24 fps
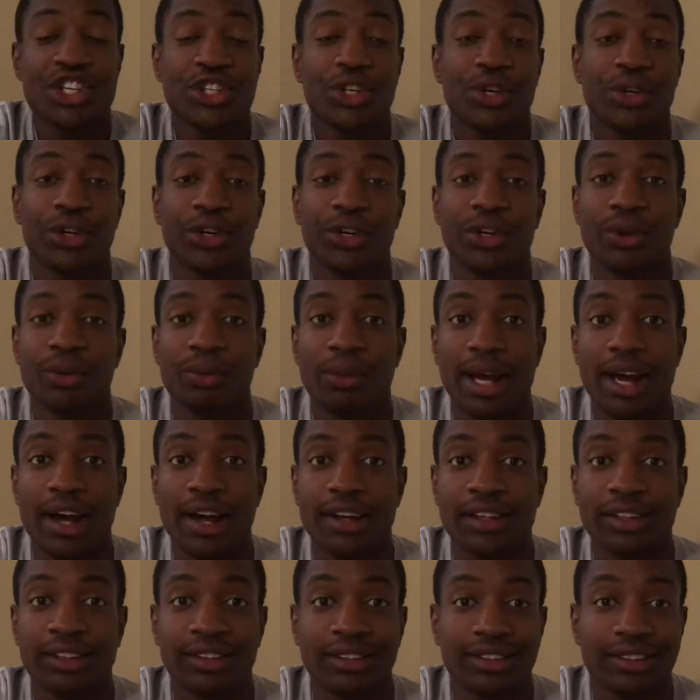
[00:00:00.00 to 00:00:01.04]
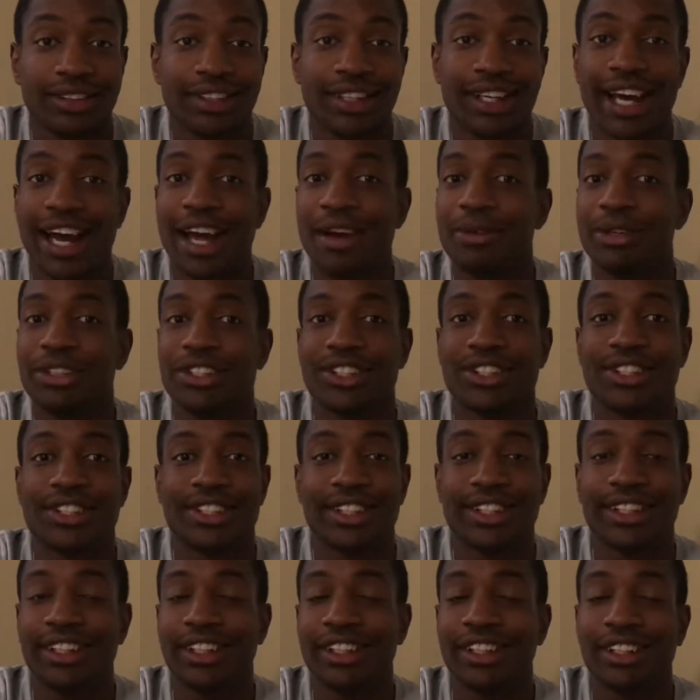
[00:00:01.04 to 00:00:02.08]
showed her around. The guy was just
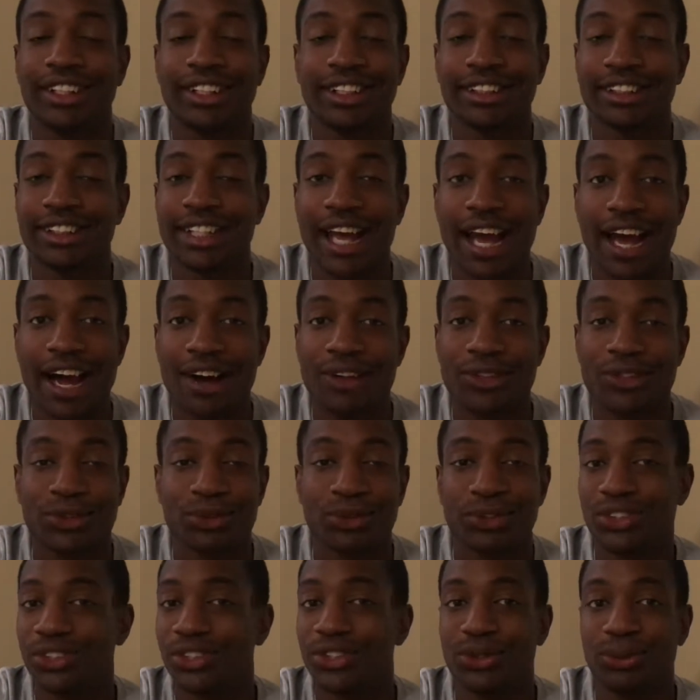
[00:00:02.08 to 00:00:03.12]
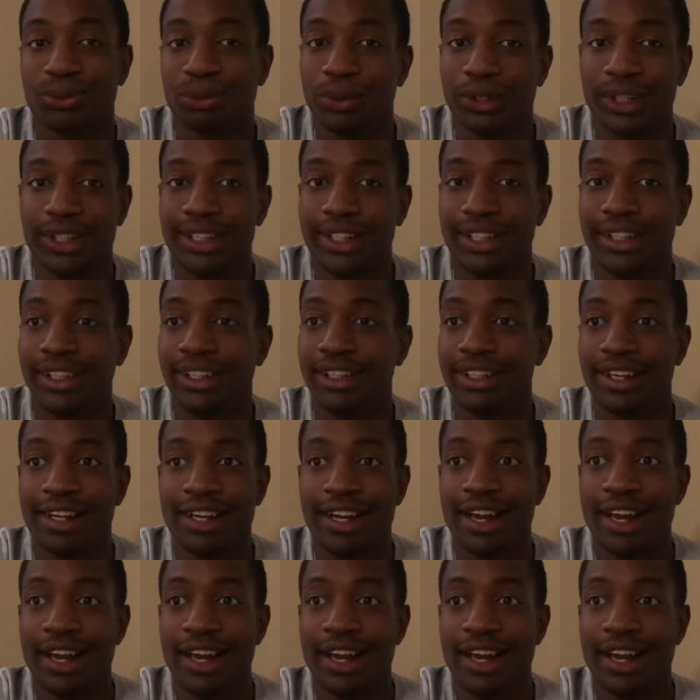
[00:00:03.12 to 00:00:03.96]
sitting on his couch, for just reading.